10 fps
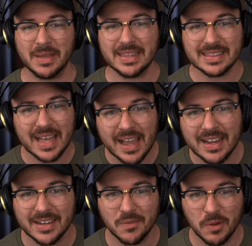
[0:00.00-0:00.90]
in
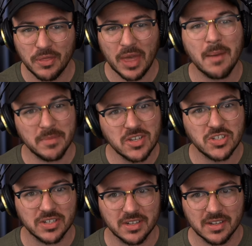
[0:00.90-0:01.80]
line with that
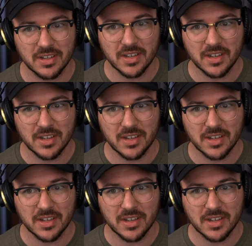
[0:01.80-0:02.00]
mission.